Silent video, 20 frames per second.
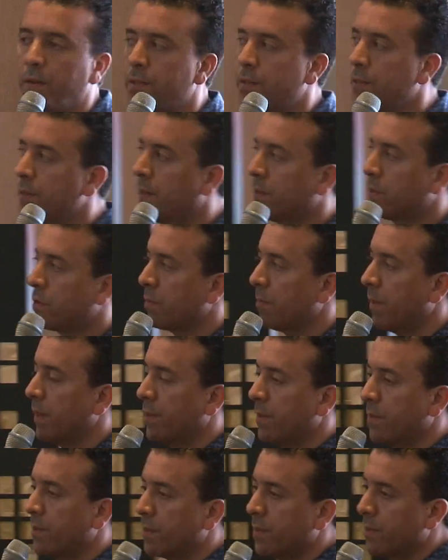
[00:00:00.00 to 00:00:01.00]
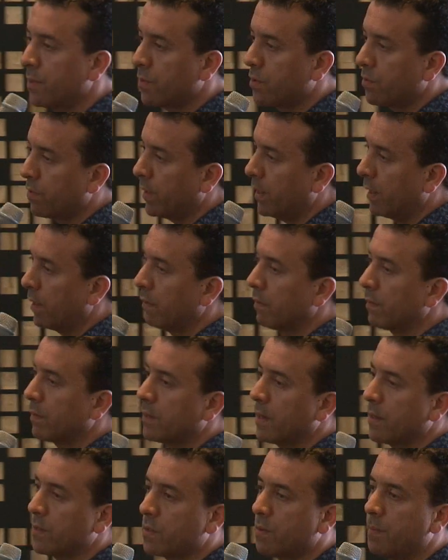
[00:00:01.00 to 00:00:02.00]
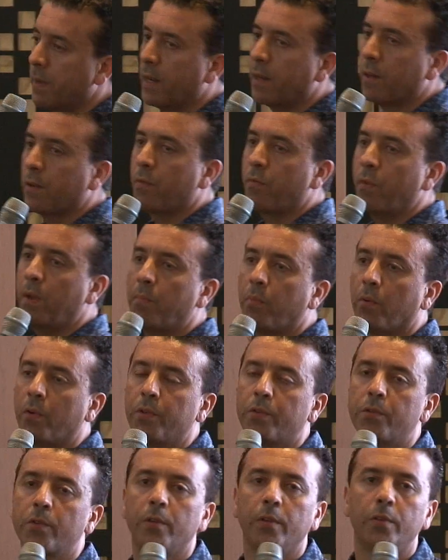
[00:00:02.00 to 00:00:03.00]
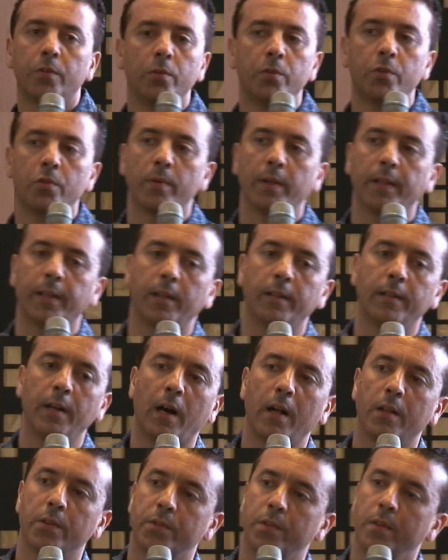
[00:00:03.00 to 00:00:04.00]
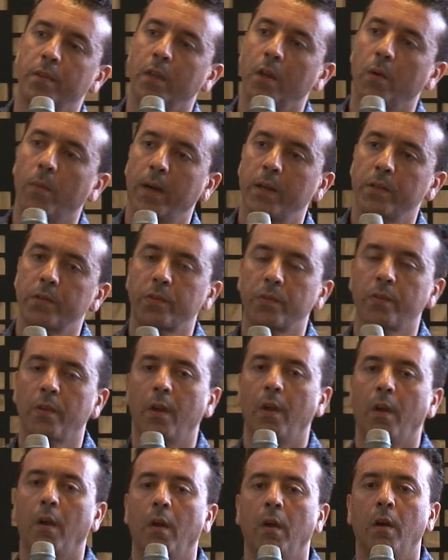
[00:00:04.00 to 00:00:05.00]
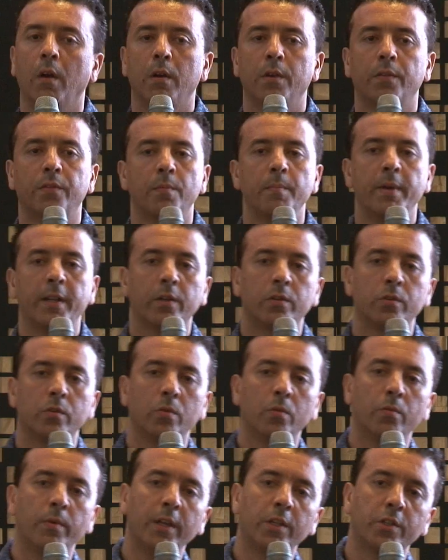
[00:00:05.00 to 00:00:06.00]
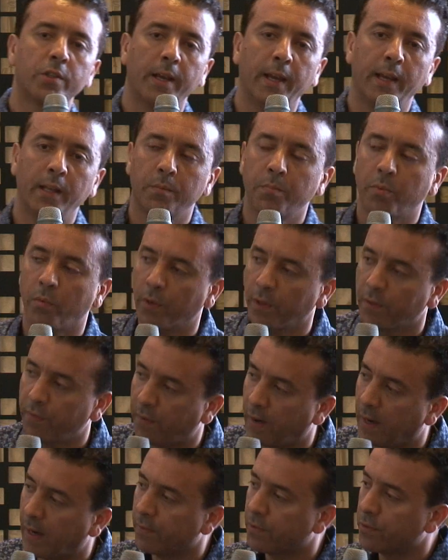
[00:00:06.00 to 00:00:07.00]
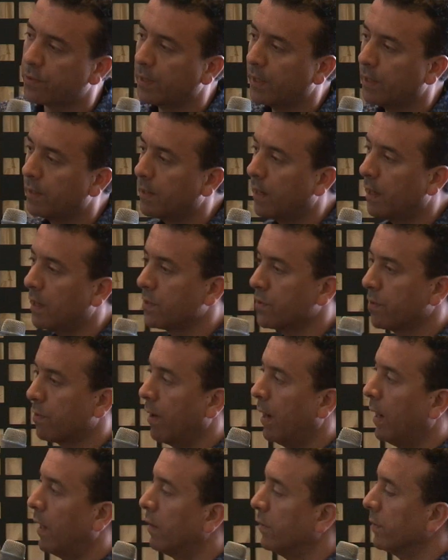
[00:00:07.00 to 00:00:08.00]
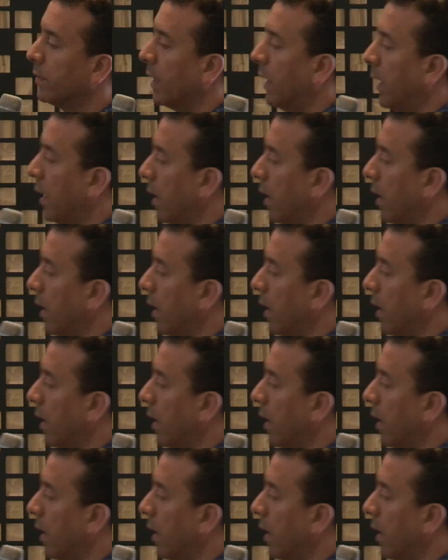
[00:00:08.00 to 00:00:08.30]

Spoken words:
is a tremendous industry. It's estimated at $3.2 trillion in the US, estimated to reach $8.5 trillion around